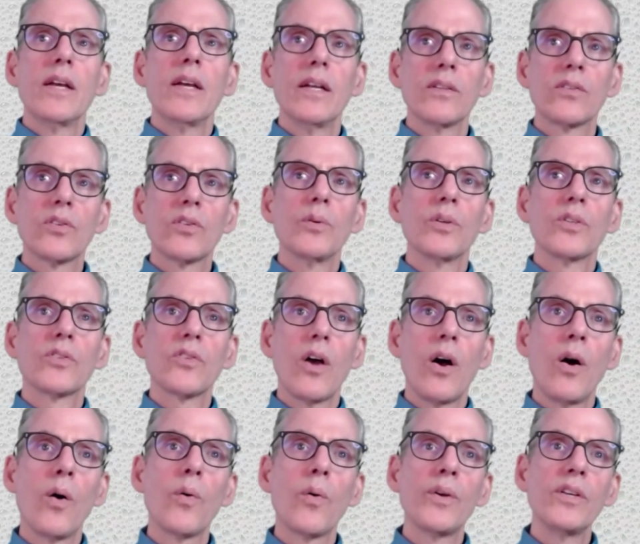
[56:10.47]
And so it's
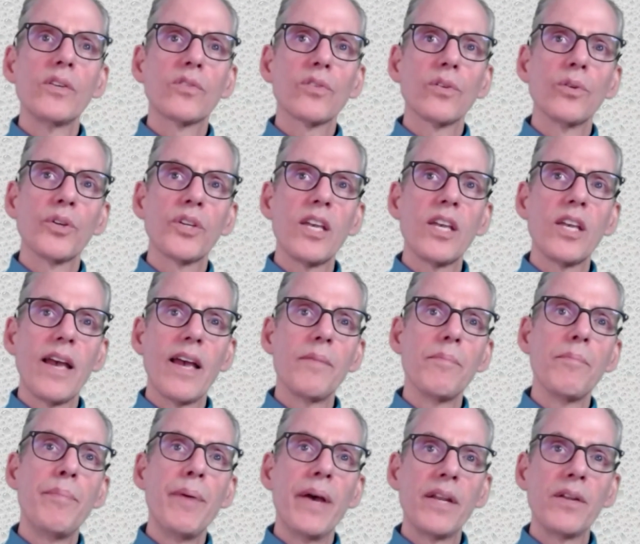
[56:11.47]
always looking
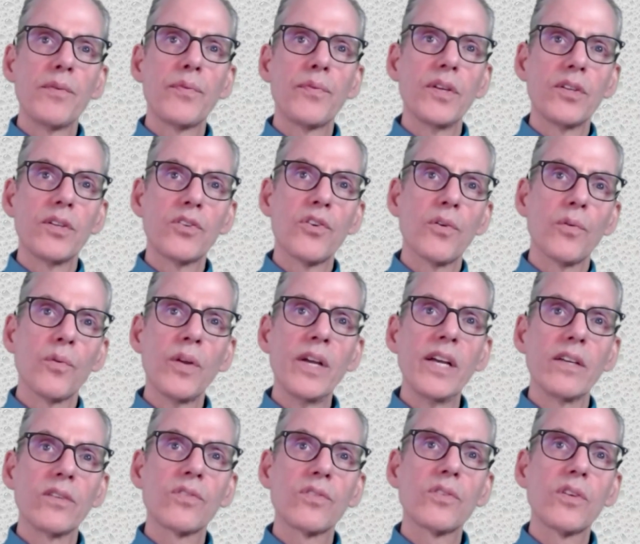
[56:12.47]
at benefit to
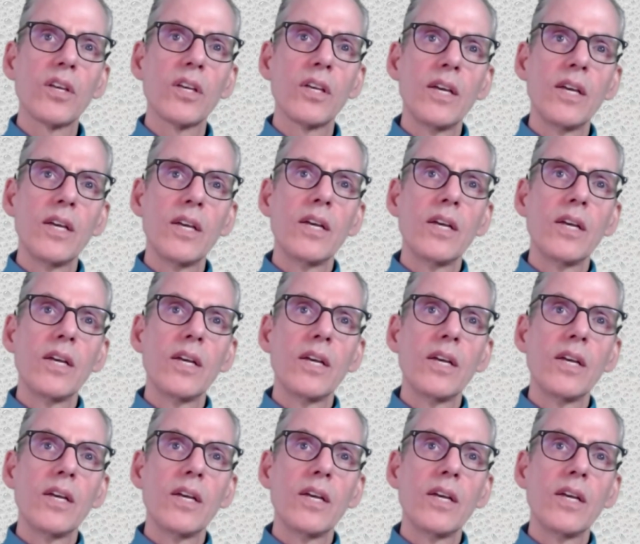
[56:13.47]
risk